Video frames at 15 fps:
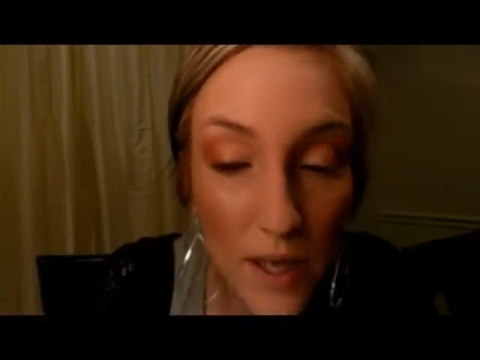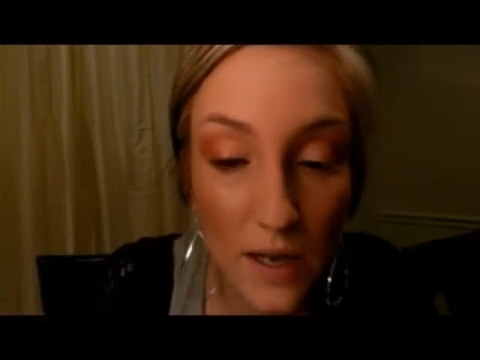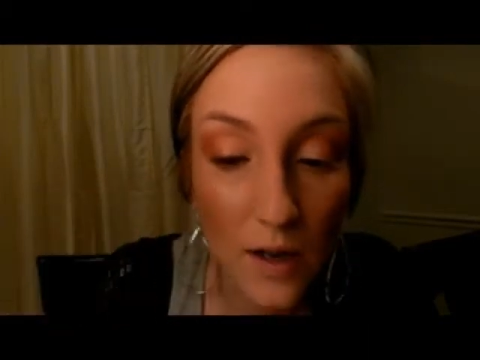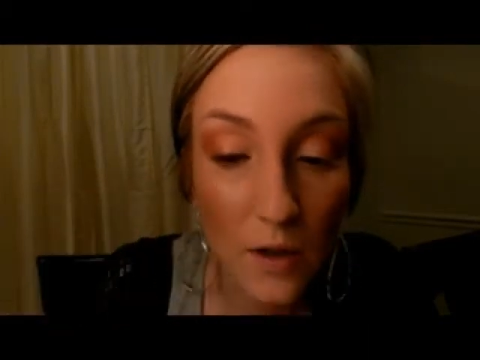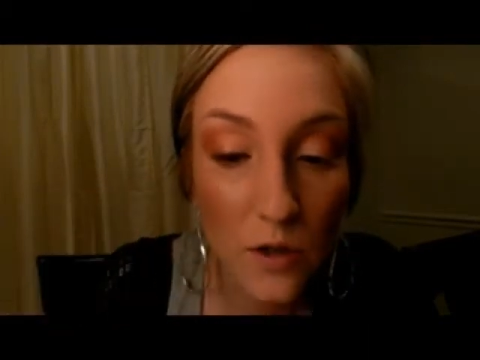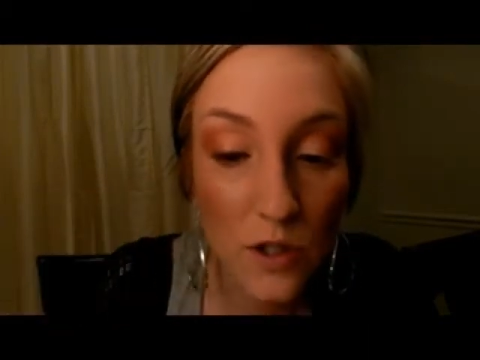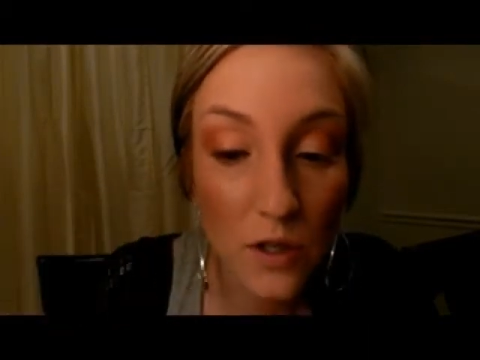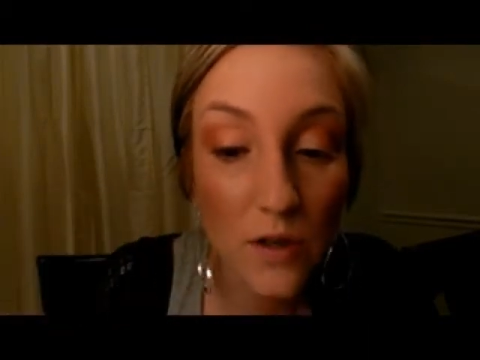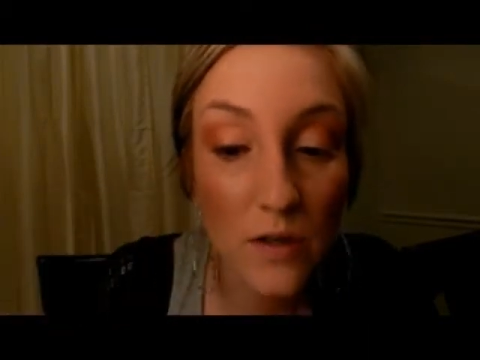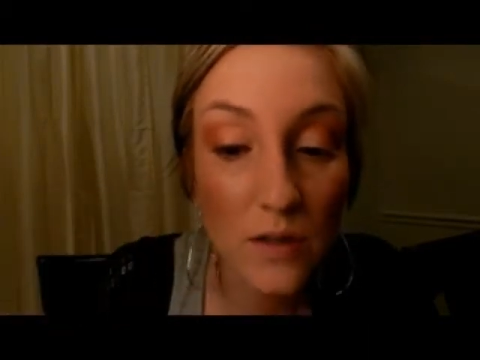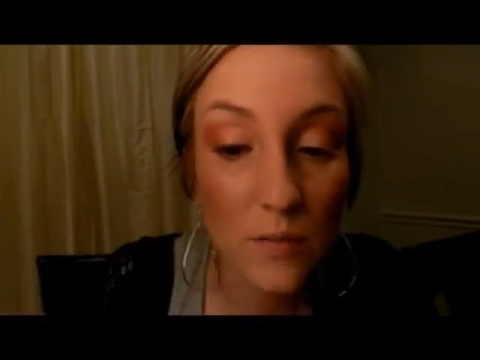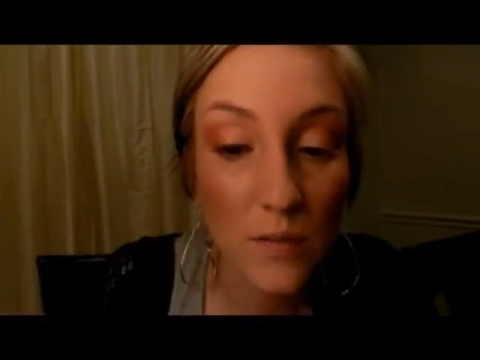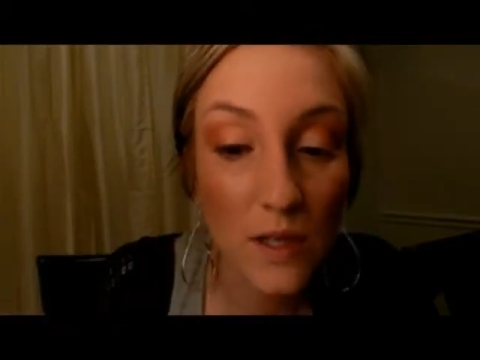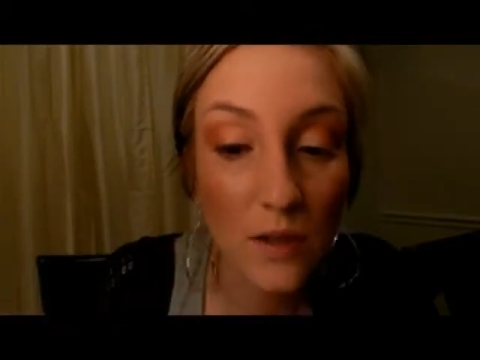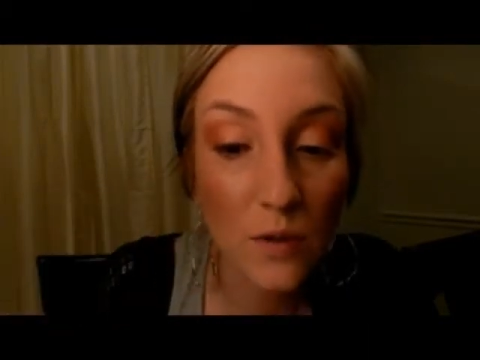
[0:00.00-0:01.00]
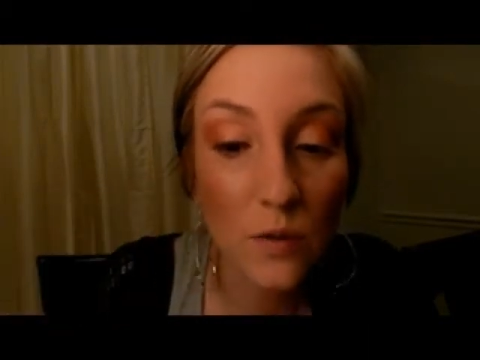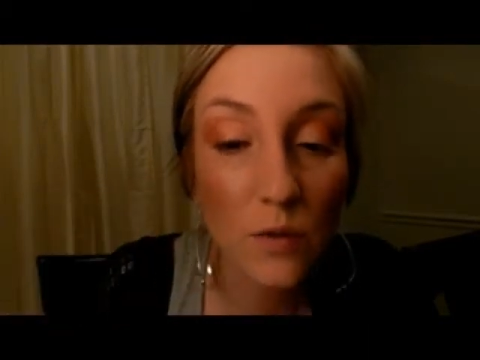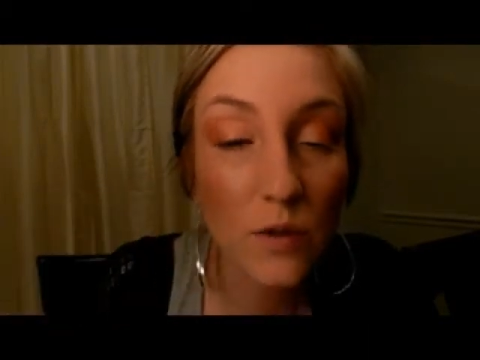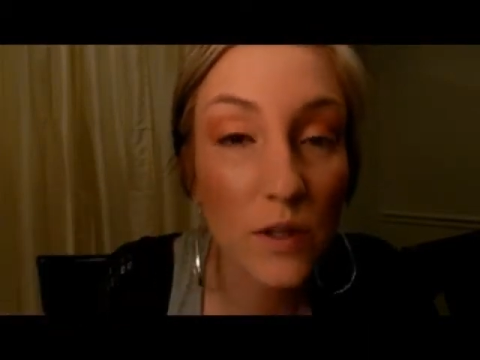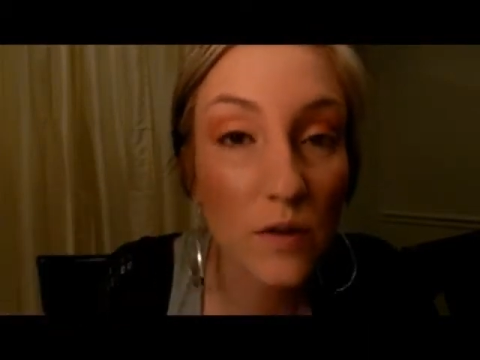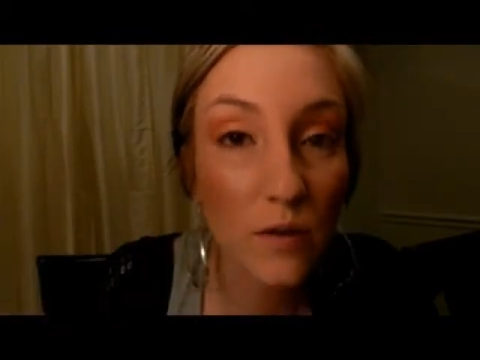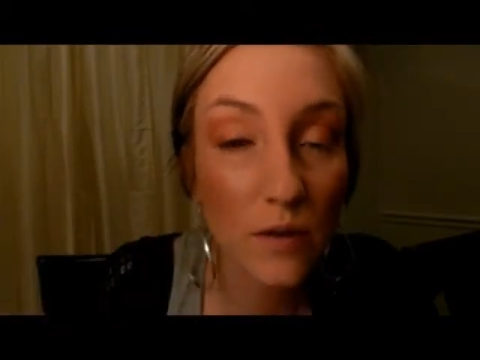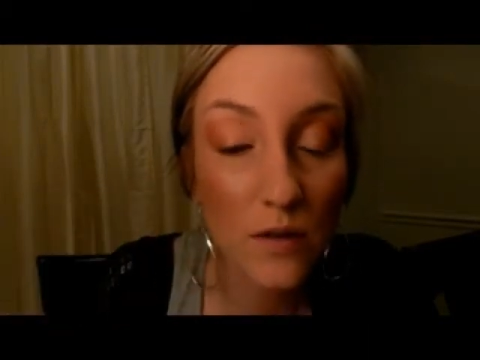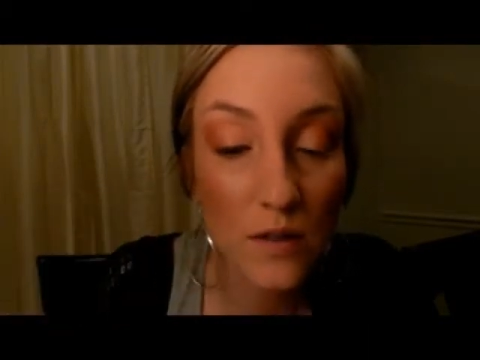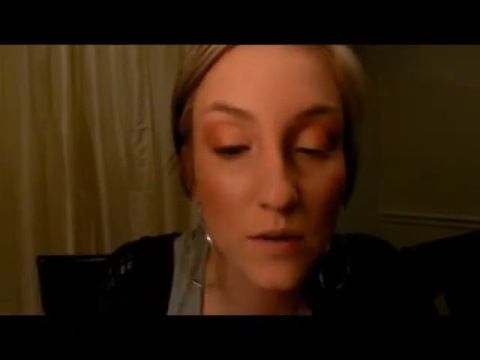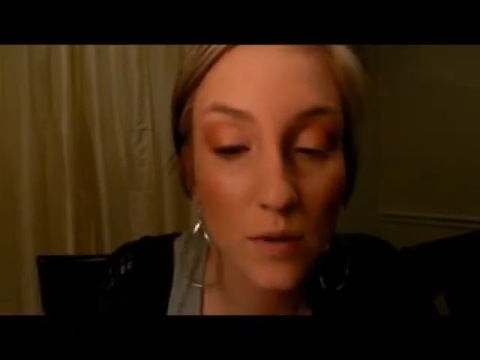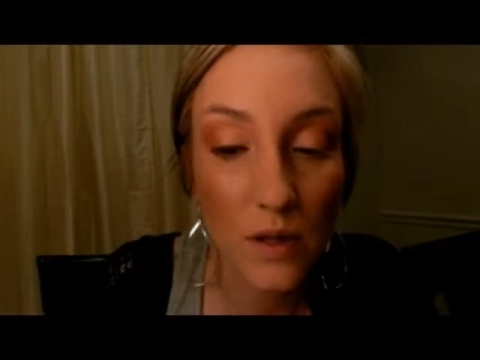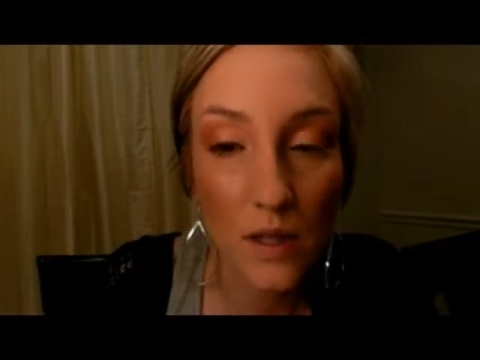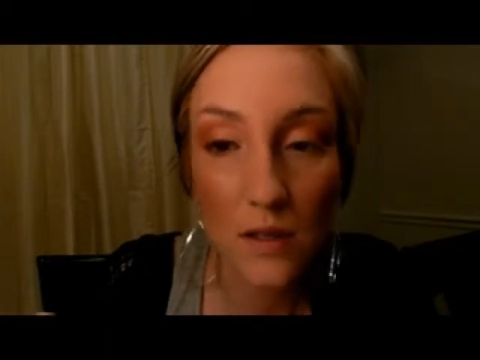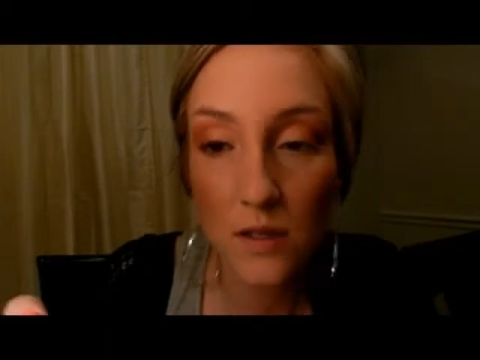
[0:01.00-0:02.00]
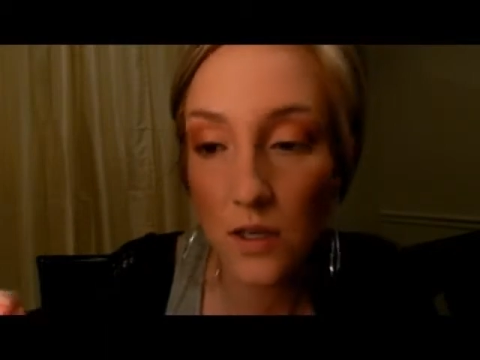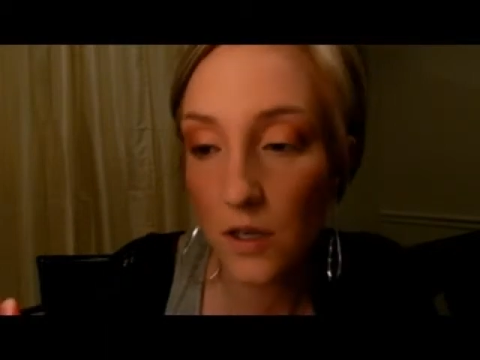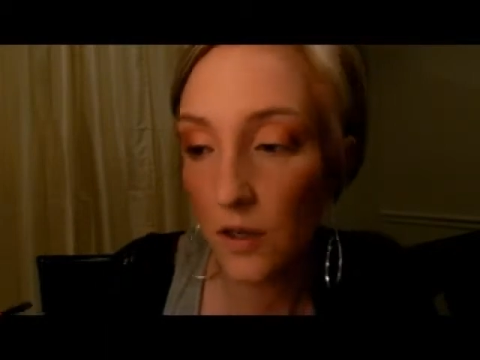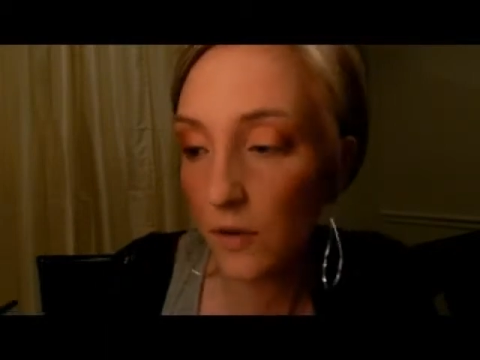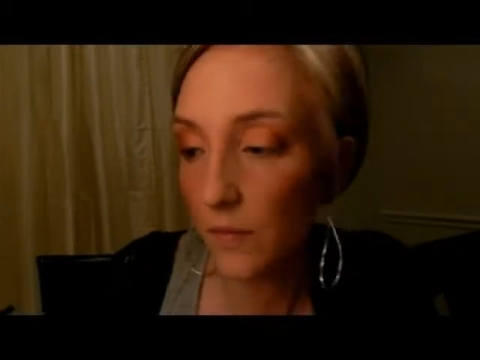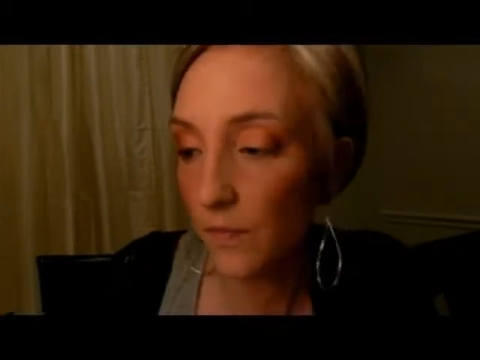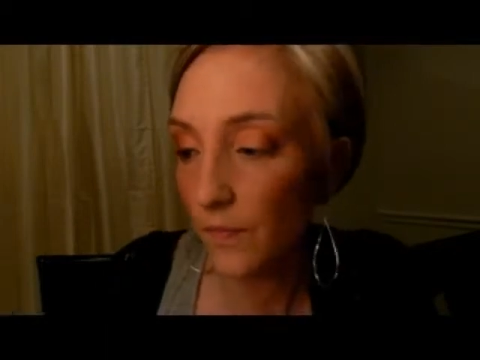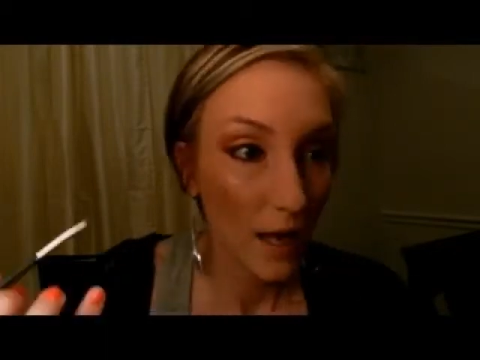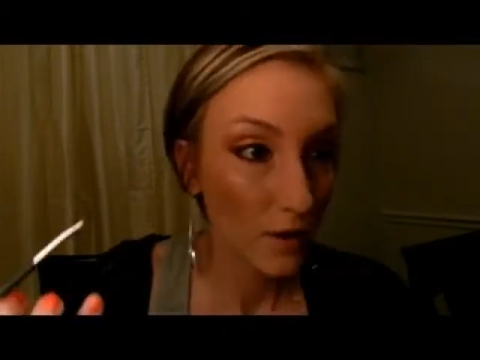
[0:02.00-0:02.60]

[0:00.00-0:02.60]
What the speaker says: and I'll show you something cool you can do with it too.